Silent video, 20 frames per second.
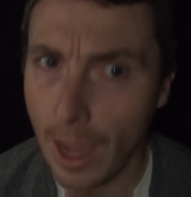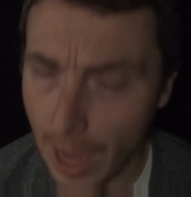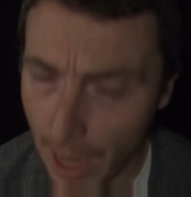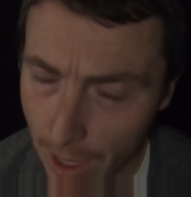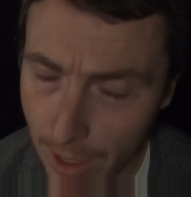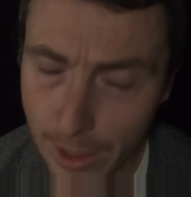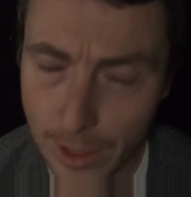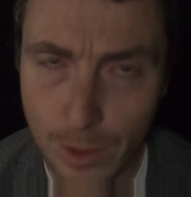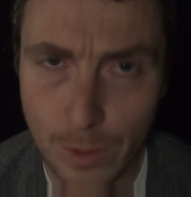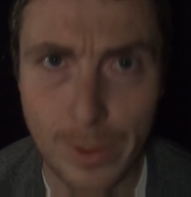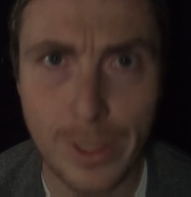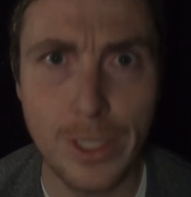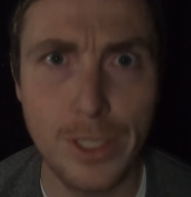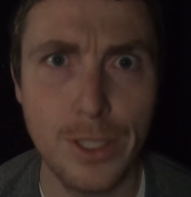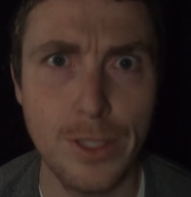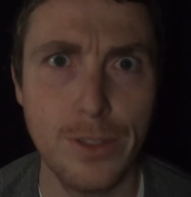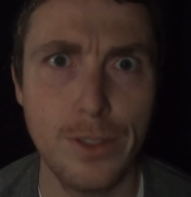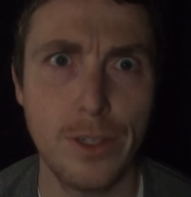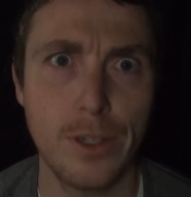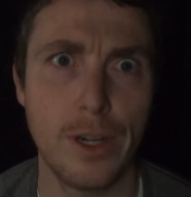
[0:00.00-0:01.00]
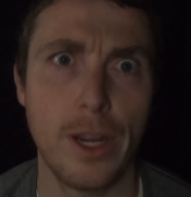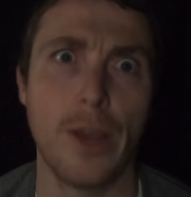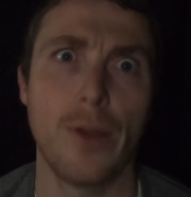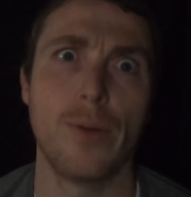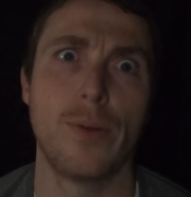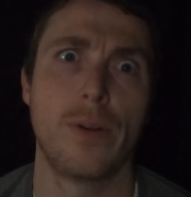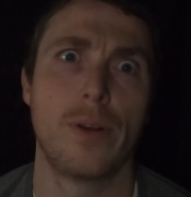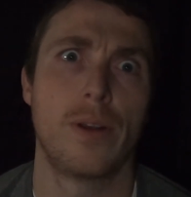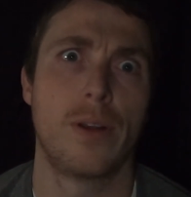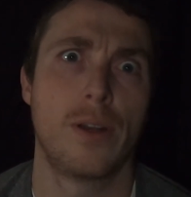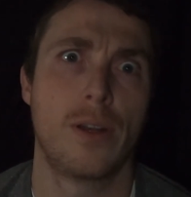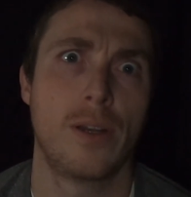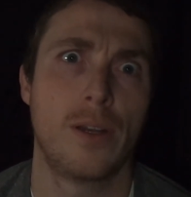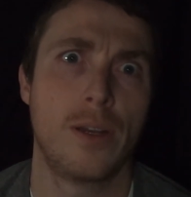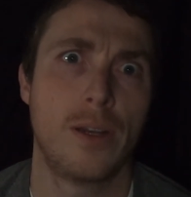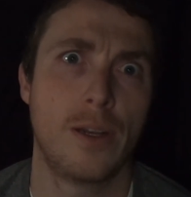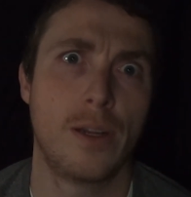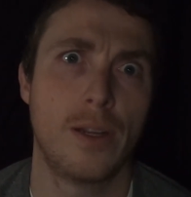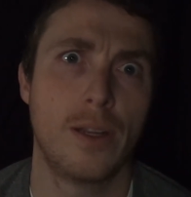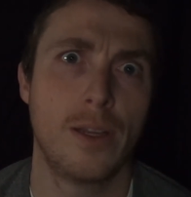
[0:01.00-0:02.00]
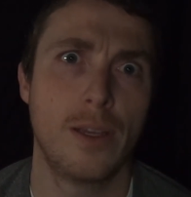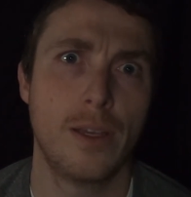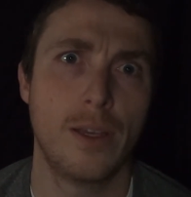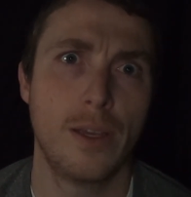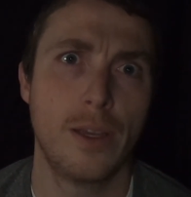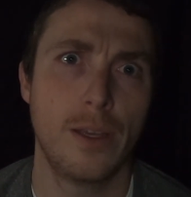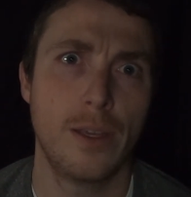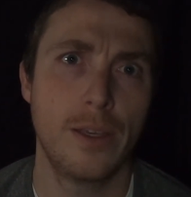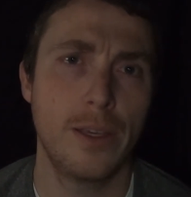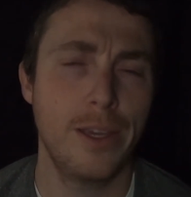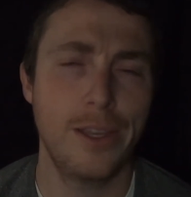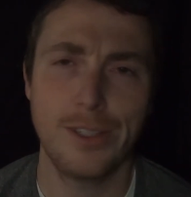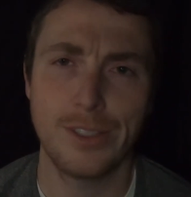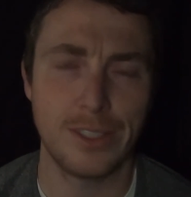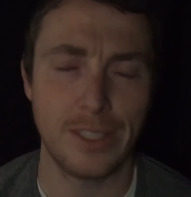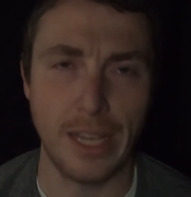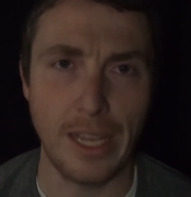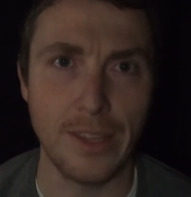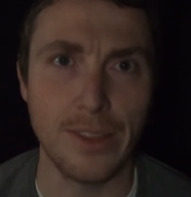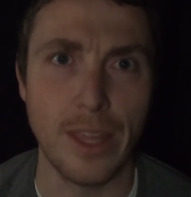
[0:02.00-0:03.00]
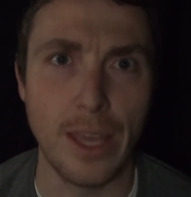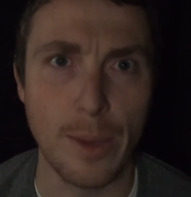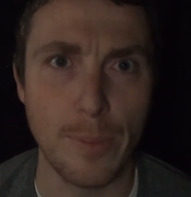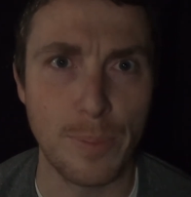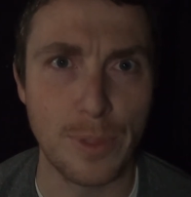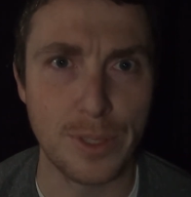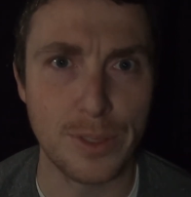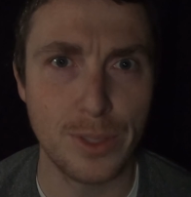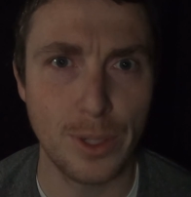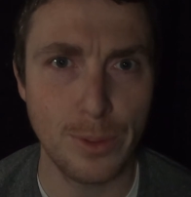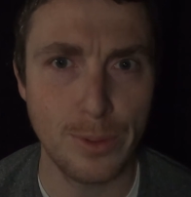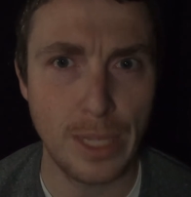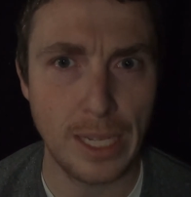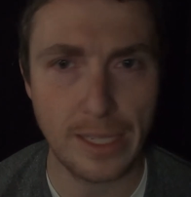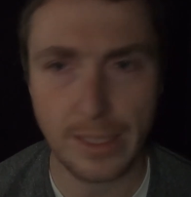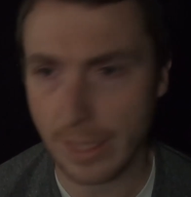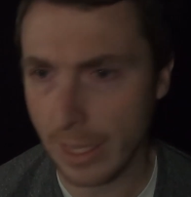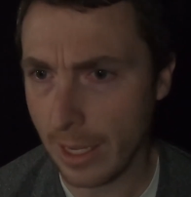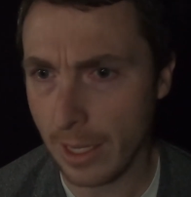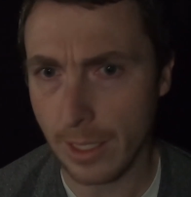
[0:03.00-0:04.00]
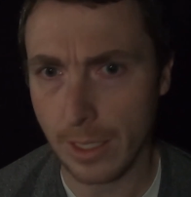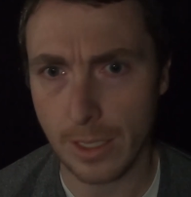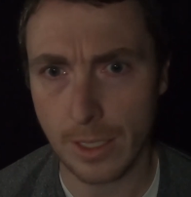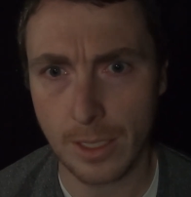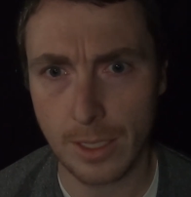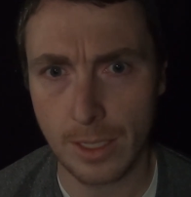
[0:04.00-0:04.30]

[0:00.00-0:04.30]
How did the windshield turn out? You can't just end the episode like that.